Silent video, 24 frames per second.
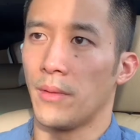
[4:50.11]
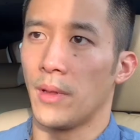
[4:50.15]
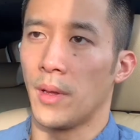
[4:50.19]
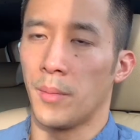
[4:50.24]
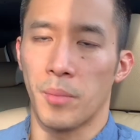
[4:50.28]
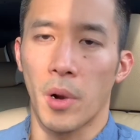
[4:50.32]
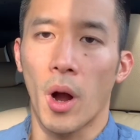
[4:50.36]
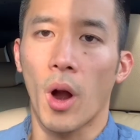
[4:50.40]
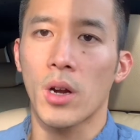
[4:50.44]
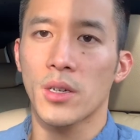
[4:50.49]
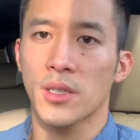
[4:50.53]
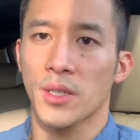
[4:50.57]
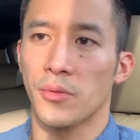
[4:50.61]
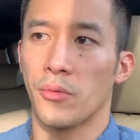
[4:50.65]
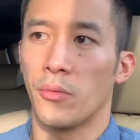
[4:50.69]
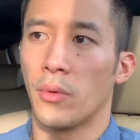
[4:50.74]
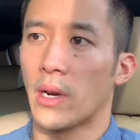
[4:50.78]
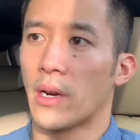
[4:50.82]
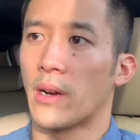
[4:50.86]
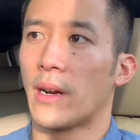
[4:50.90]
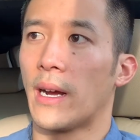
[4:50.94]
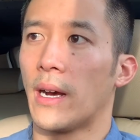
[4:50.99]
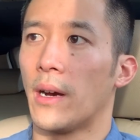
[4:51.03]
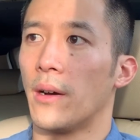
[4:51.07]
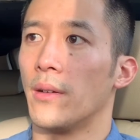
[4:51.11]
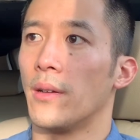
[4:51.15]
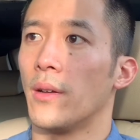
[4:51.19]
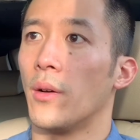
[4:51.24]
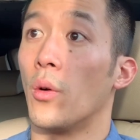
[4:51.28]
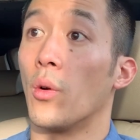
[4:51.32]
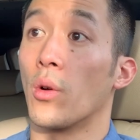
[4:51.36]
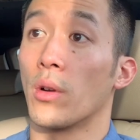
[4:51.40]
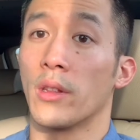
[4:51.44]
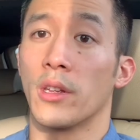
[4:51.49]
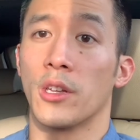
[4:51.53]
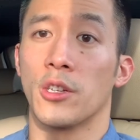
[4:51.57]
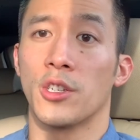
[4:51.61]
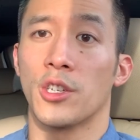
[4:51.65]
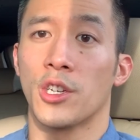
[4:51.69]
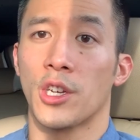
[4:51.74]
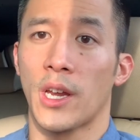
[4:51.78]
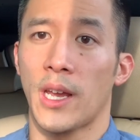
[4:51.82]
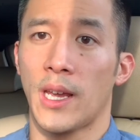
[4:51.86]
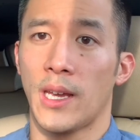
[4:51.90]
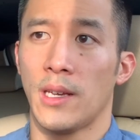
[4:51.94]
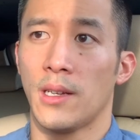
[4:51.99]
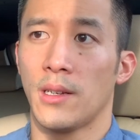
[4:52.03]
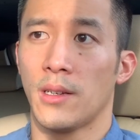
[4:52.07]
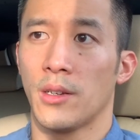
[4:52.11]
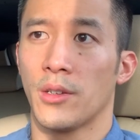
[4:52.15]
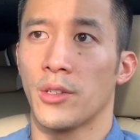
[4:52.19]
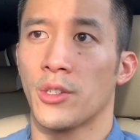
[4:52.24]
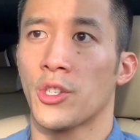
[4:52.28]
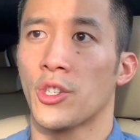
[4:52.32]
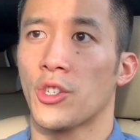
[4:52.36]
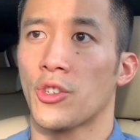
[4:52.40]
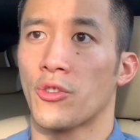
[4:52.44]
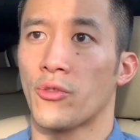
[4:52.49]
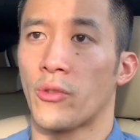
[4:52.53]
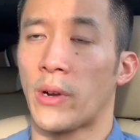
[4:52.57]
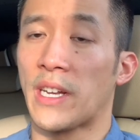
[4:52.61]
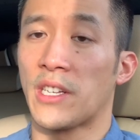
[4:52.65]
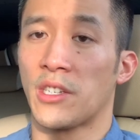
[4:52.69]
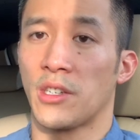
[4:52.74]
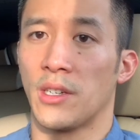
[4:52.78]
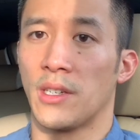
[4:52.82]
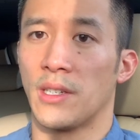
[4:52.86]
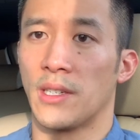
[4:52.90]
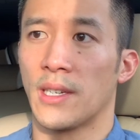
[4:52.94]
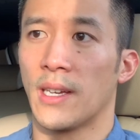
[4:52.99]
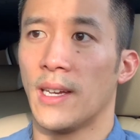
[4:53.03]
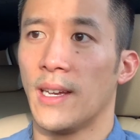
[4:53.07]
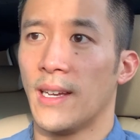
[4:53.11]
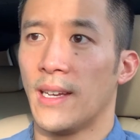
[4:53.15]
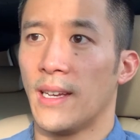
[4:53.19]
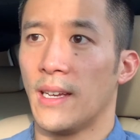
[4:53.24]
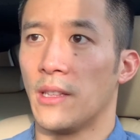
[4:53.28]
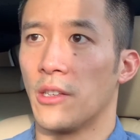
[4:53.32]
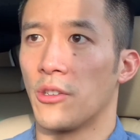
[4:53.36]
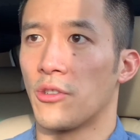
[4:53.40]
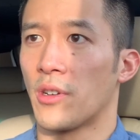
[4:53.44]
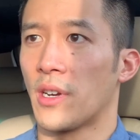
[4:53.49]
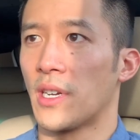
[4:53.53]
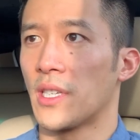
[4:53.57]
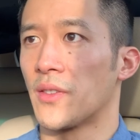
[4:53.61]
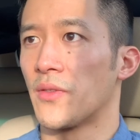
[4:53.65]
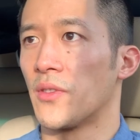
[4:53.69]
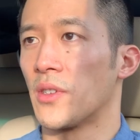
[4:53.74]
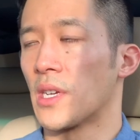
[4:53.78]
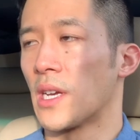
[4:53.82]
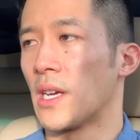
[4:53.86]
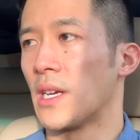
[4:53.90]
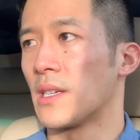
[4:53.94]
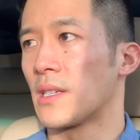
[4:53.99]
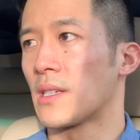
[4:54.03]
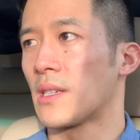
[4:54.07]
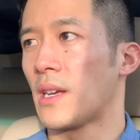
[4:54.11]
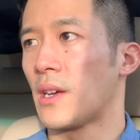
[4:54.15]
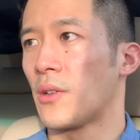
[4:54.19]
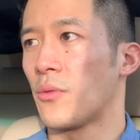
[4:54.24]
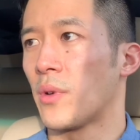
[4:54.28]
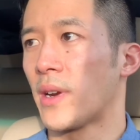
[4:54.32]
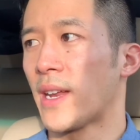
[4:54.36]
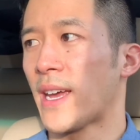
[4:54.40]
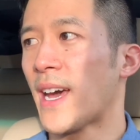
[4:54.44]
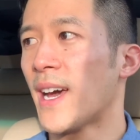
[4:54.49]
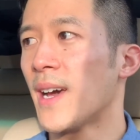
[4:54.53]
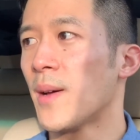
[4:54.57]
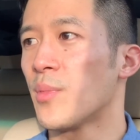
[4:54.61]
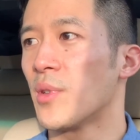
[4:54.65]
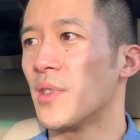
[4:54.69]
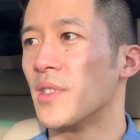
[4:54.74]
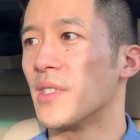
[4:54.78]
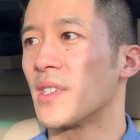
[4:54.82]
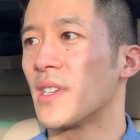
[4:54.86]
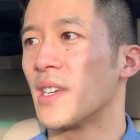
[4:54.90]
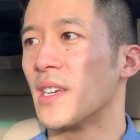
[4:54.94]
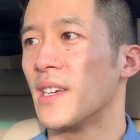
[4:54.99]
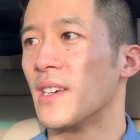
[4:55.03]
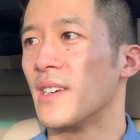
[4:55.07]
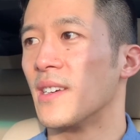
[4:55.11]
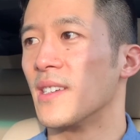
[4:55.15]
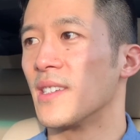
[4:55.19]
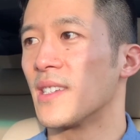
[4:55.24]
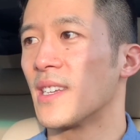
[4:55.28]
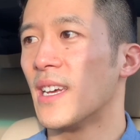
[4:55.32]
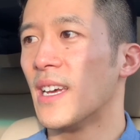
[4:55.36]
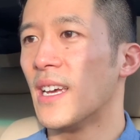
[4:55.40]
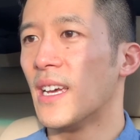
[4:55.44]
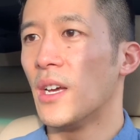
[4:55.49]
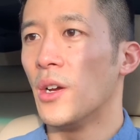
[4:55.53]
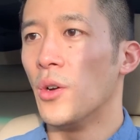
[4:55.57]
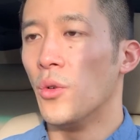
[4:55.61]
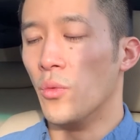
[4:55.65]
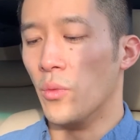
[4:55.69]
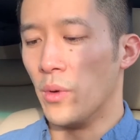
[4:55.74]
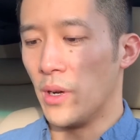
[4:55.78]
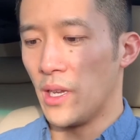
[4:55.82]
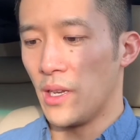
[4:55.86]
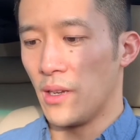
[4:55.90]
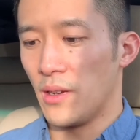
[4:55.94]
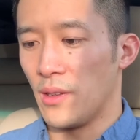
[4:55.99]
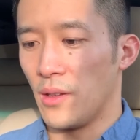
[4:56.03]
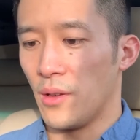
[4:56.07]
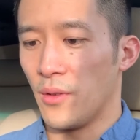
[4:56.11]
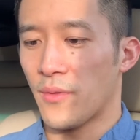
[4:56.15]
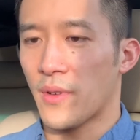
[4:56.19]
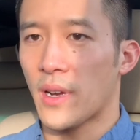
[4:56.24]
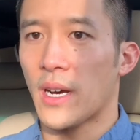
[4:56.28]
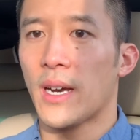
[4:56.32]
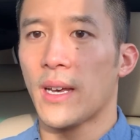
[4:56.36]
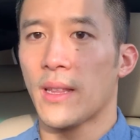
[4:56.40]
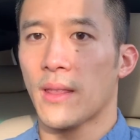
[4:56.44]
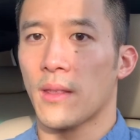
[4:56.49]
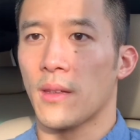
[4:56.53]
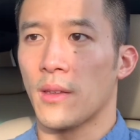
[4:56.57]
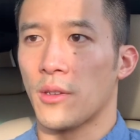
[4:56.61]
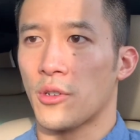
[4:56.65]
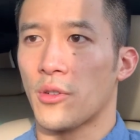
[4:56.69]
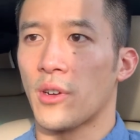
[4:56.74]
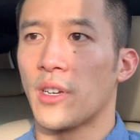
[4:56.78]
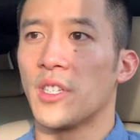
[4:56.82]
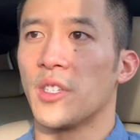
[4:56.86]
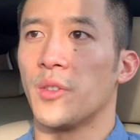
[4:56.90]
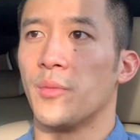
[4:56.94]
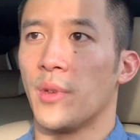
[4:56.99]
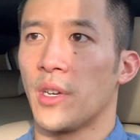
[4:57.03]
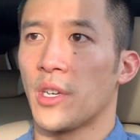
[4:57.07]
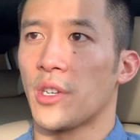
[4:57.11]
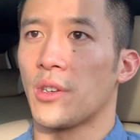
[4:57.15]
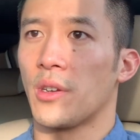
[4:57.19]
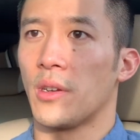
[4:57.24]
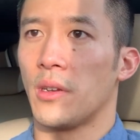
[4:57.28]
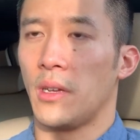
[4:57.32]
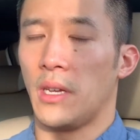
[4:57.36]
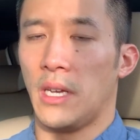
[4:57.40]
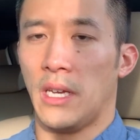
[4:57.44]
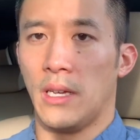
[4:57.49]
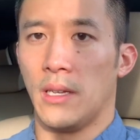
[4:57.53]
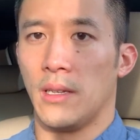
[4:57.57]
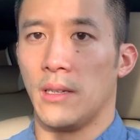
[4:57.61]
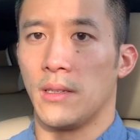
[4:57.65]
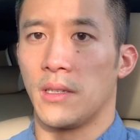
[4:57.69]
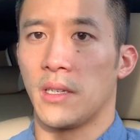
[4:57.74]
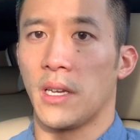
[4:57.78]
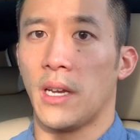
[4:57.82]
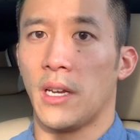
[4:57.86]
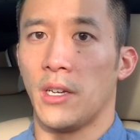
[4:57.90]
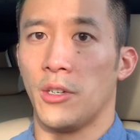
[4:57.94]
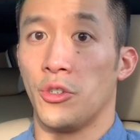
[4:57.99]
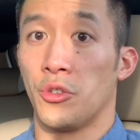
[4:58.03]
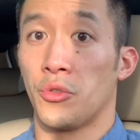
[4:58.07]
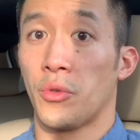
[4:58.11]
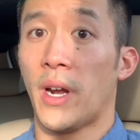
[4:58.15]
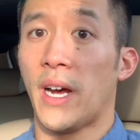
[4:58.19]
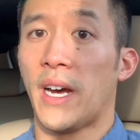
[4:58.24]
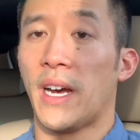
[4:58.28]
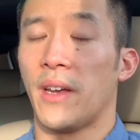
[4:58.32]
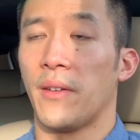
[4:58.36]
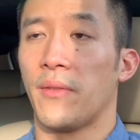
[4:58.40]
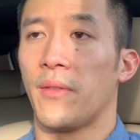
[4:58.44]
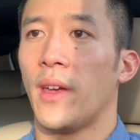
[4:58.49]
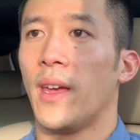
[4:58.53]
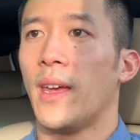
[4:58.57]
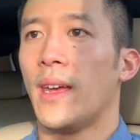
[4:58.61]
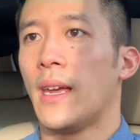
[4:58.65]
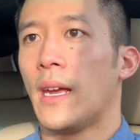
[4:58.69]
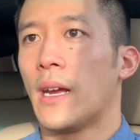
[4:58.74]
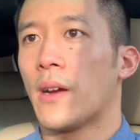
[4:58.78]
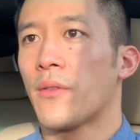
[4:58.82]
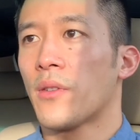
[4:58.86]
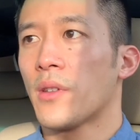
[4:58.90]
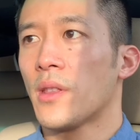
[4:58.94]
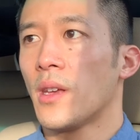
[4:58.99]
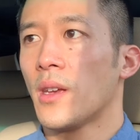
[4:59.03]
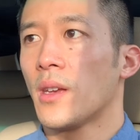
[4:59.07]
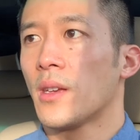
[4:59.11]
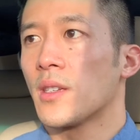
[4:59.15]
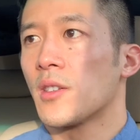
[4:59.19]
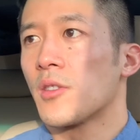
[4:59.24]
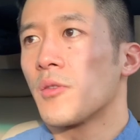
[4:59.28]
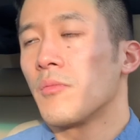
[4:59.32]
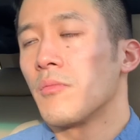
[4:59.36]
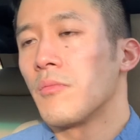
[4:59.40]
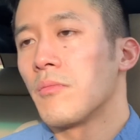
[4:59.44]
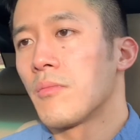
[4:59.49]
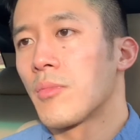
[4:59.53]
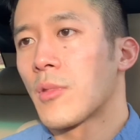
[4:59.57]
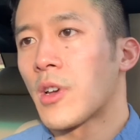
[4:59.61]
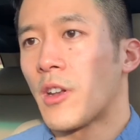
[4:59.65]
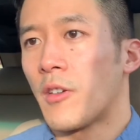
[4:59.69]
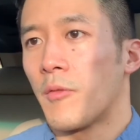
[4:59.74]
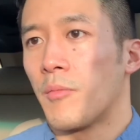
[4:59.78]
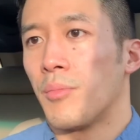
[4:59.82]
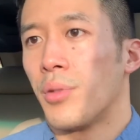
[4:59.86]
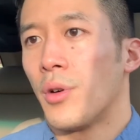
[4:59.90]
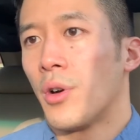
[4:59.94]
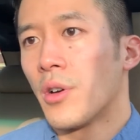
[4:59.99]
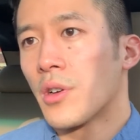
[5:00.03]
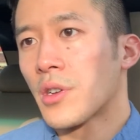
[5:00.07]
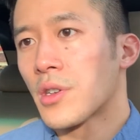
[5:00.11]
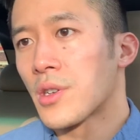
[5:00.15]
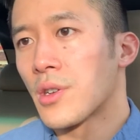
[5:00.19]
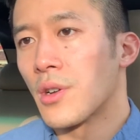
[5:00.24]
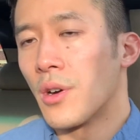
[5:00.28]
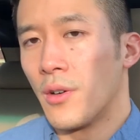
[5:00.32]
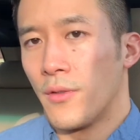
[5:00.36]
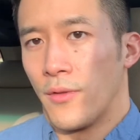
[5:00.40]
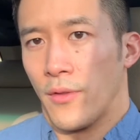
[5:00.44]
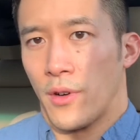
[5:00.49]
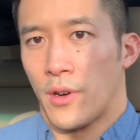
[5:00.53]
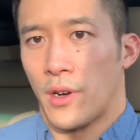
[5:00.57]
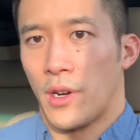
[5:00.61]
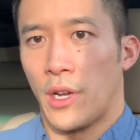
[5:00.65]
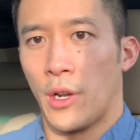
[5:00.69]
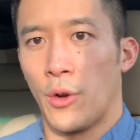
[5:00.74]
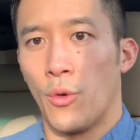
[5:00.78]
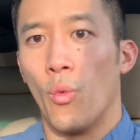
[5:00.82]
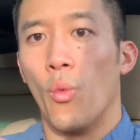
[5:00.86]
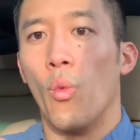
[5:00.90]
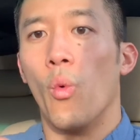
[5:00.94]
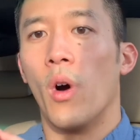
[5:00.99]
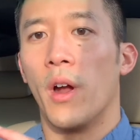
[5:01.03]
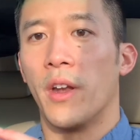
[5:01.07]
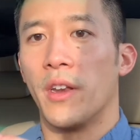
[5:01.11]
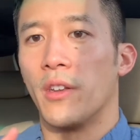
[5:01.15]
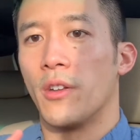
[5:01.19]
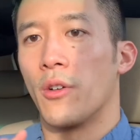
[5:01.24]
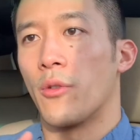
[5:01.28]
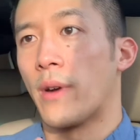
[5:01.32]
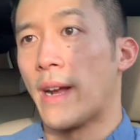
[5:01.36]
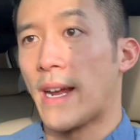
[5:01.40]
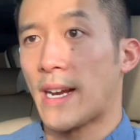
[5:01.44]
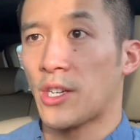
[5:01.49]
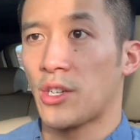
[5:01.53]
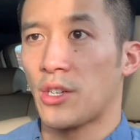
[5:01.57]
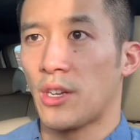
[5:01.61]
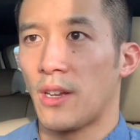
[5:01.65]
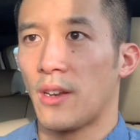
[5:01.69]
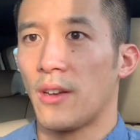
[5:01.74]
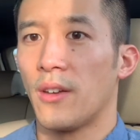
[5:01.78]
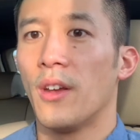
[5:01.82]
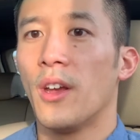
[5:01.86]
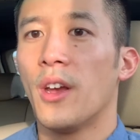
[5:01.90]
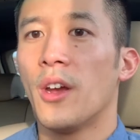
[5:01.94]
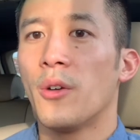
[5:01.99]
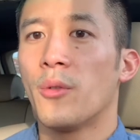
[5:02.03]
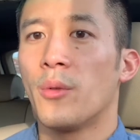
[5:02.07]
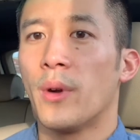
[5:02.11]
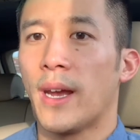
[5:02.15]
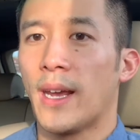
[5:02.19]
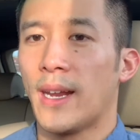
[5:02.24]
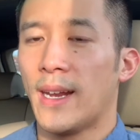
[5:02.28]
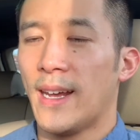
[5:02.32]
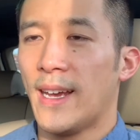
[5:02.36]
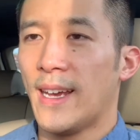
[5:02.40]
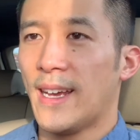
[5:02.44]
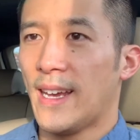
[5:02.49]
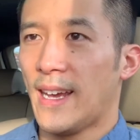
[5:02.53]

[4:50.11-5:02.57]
The parts wear out, or the chain stretches in the transfer case. And what happens is when you've got the transmission in, say, drive, everything is kind of pushed over in one direction, right?